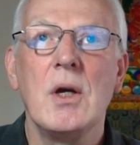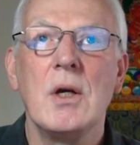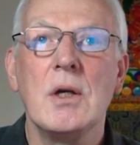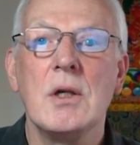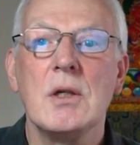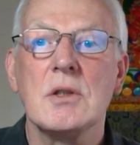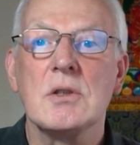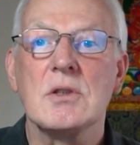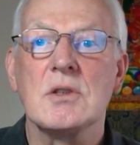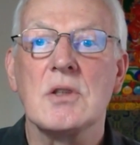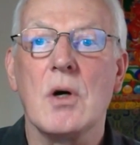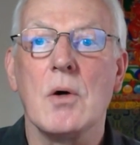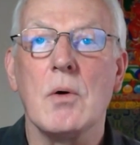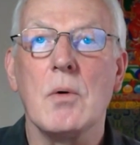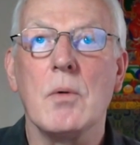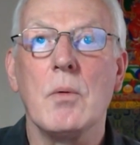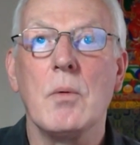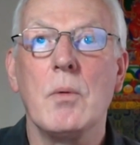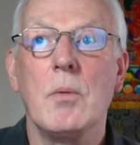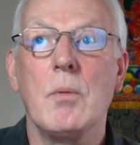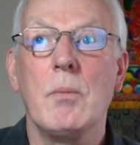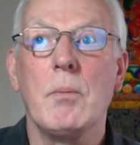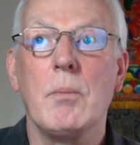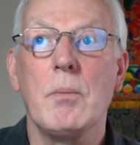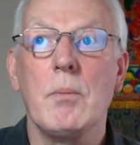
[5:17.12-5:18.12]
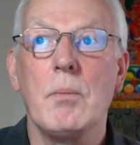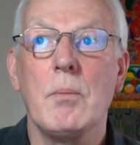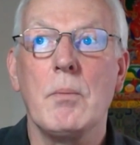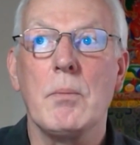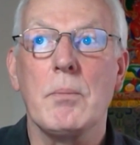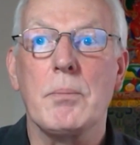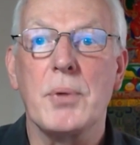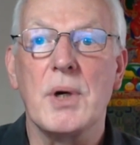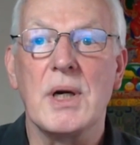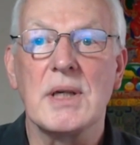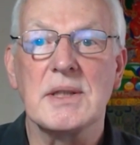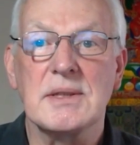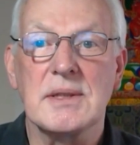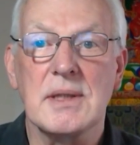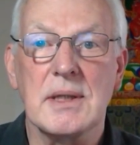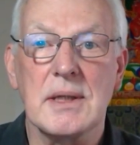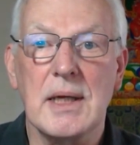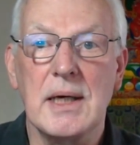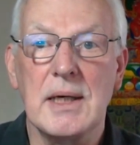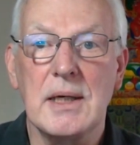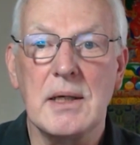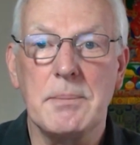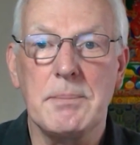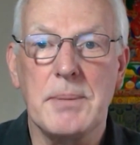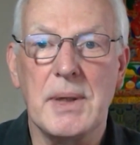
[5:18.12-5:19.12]
So press the
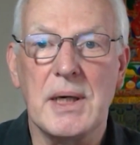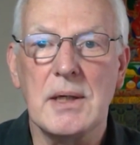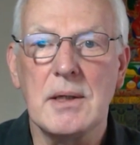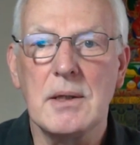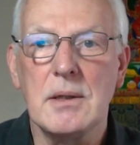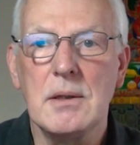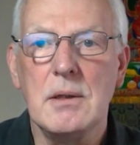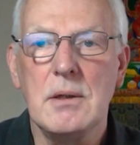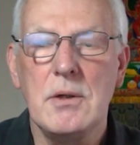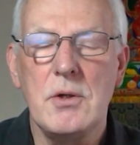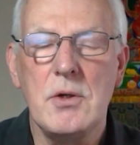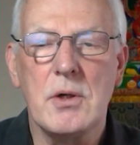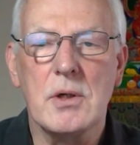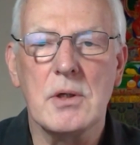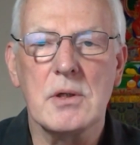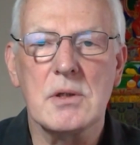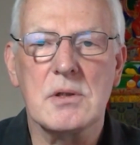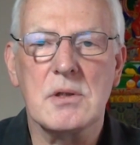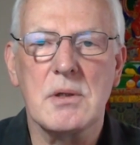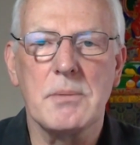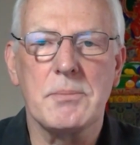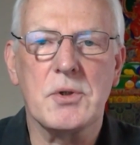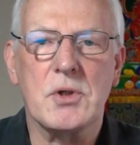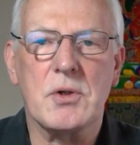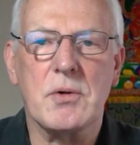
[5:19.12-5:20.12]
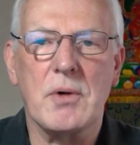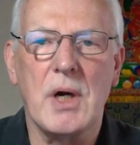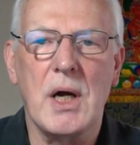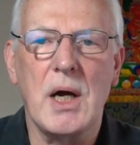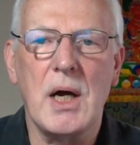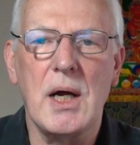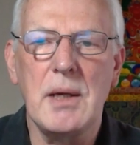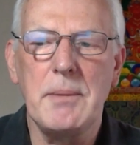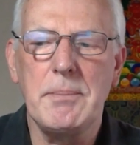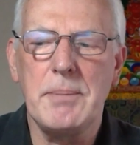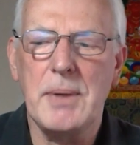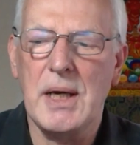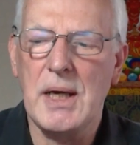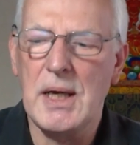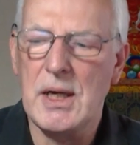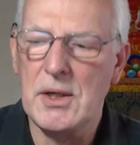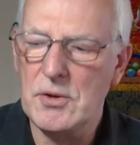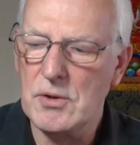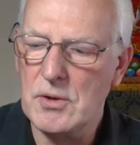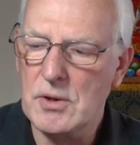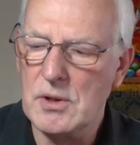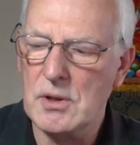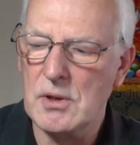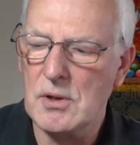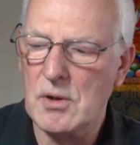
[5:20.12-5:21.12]
like button, you can subscribe, and you
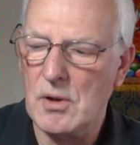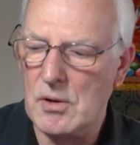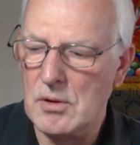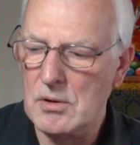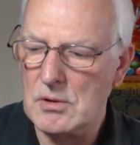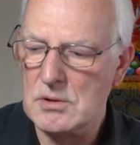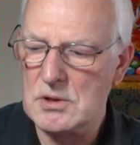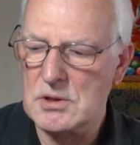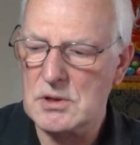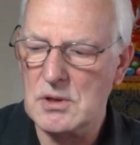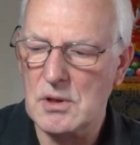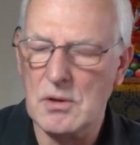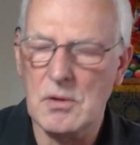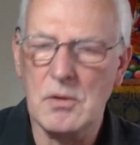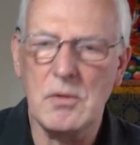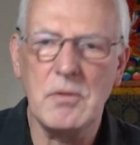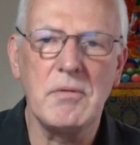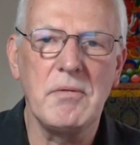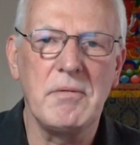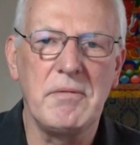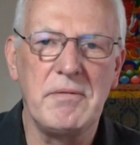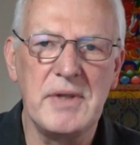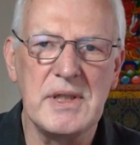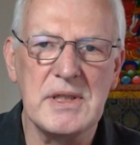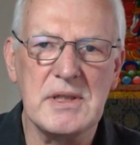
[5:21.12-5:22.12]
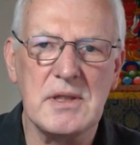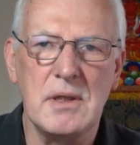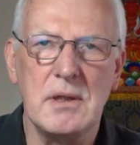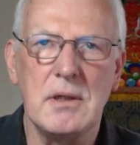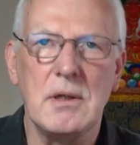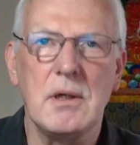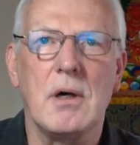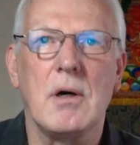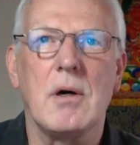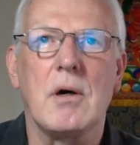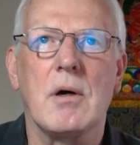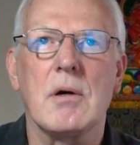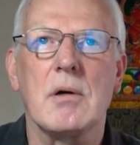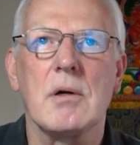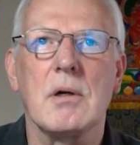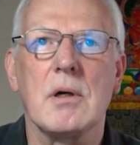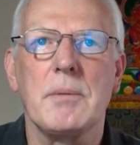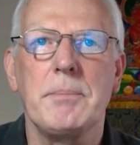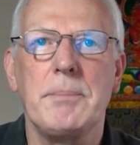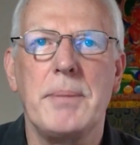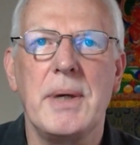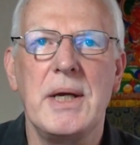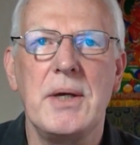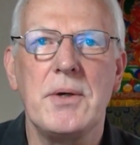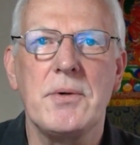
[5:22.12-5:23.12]
can also visit Har on
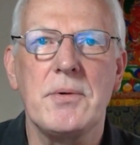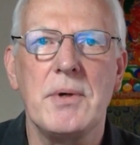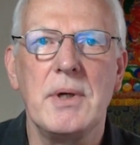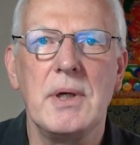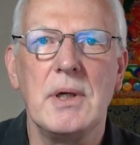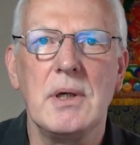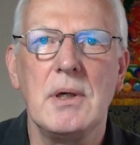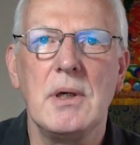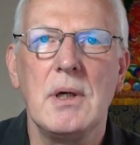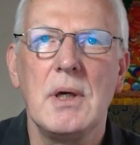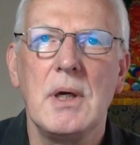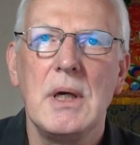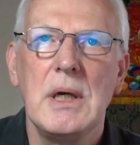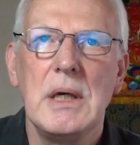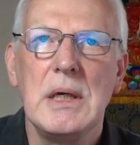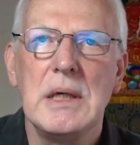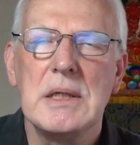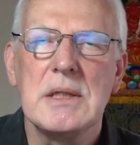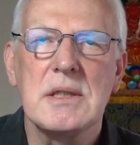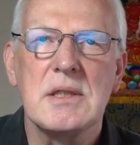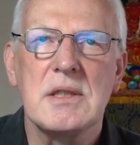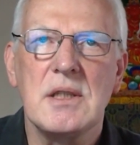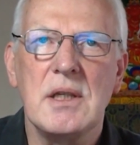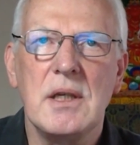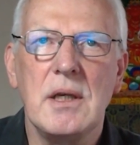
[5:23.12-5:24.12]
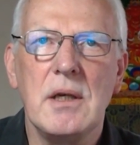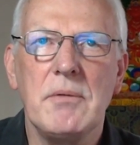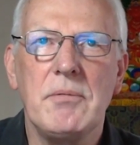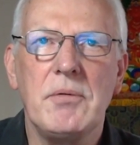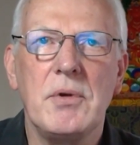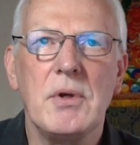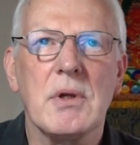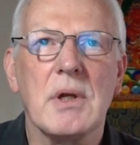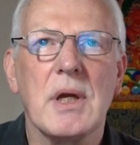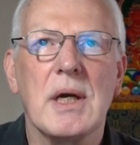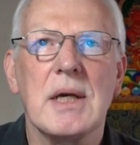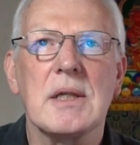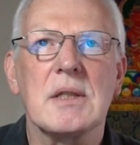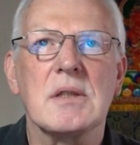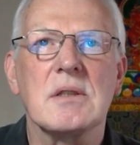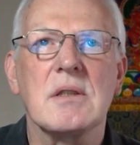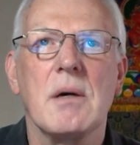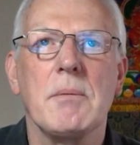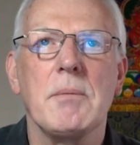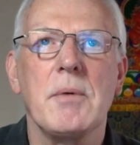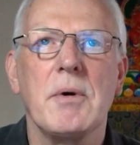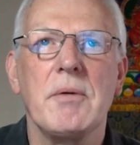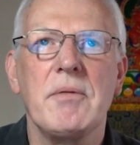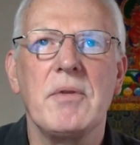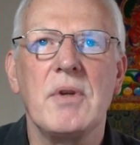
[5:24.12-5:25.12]
Patreon, see if you like
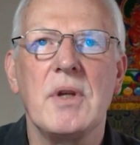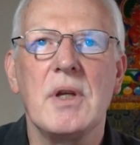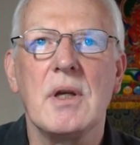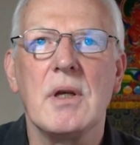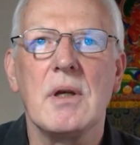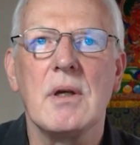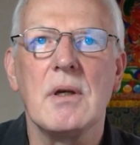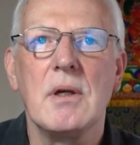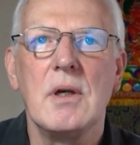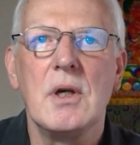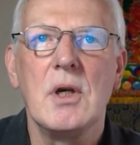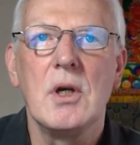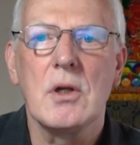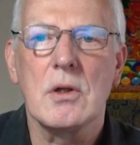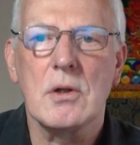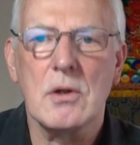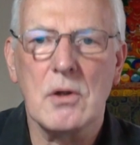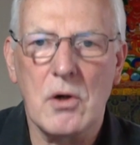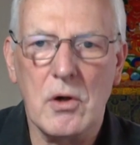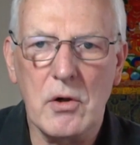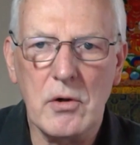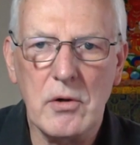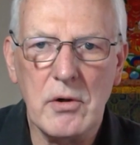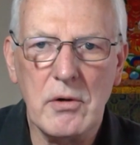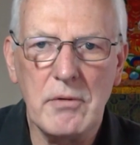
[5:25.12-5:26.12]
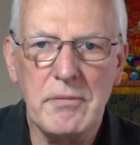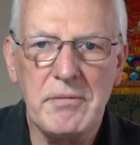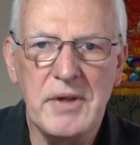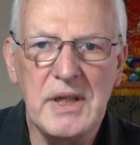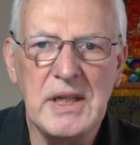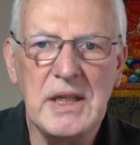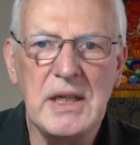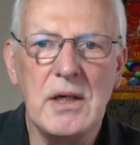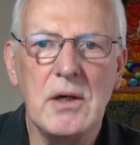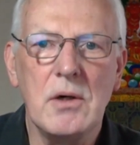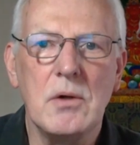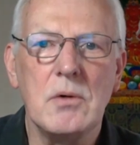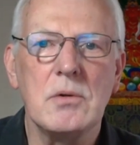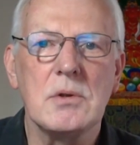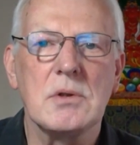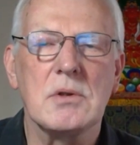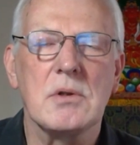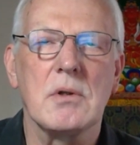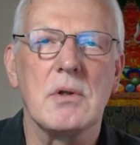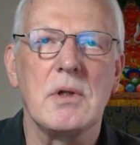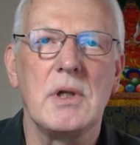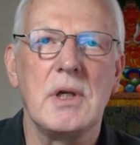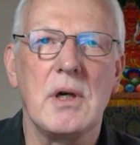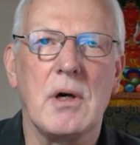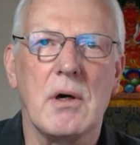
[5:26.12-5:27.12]
some of the longer videos or
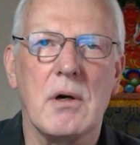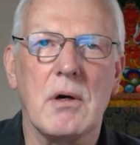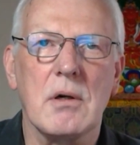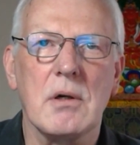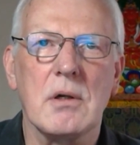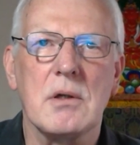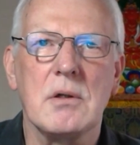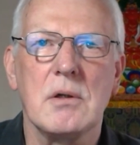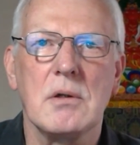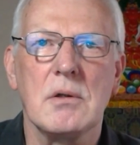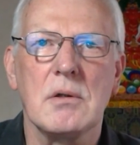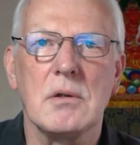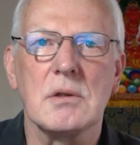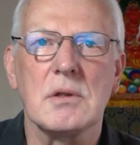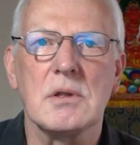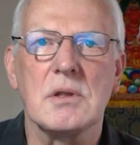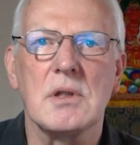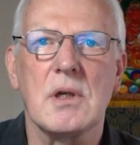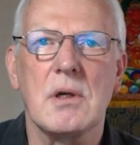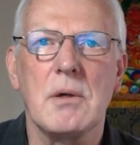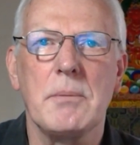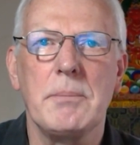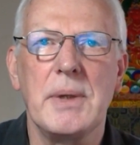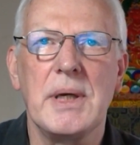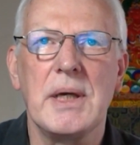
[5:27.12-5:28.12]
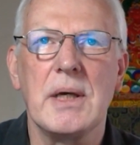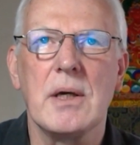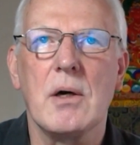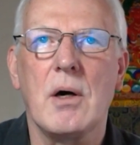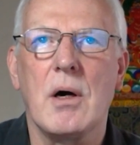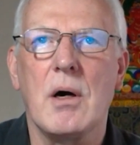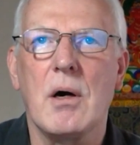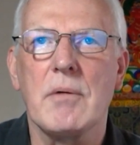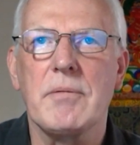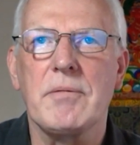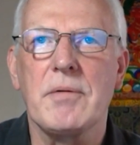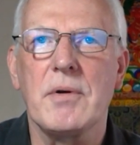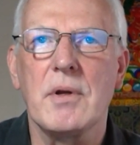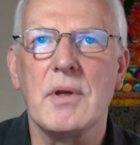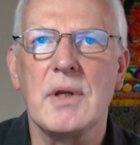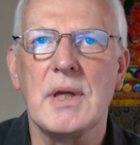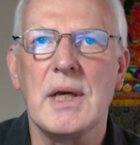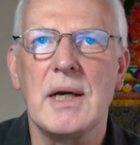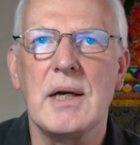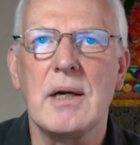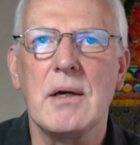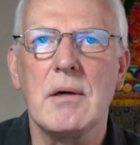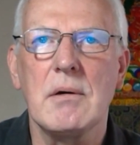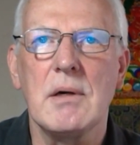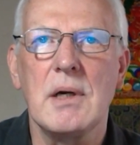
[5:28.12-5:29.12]
the articles that are being offered
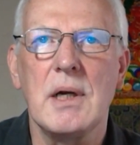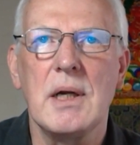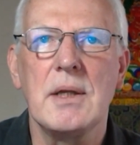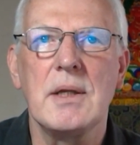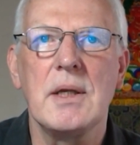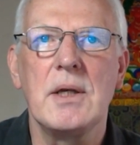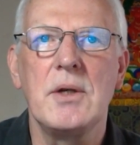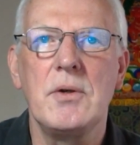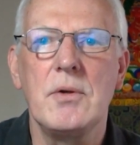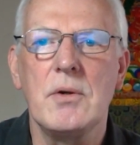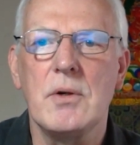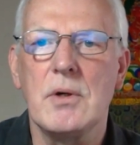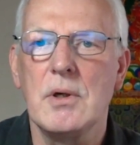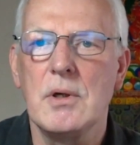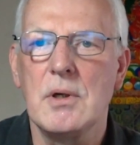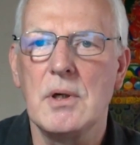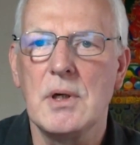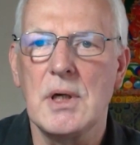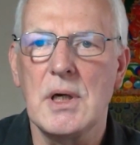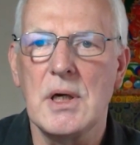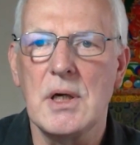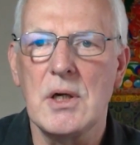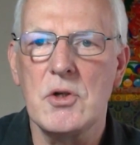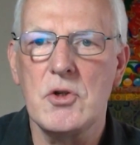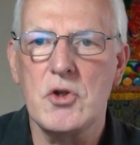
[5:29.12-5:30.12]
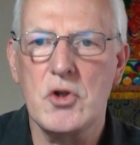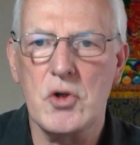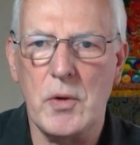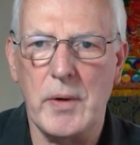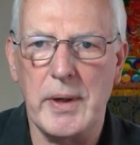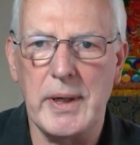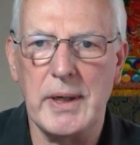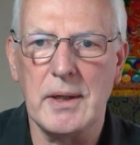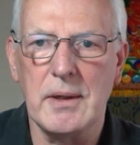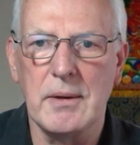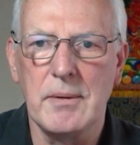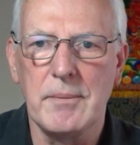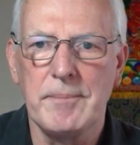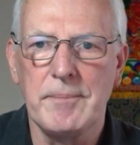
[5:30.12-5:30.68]
there, and then you can join.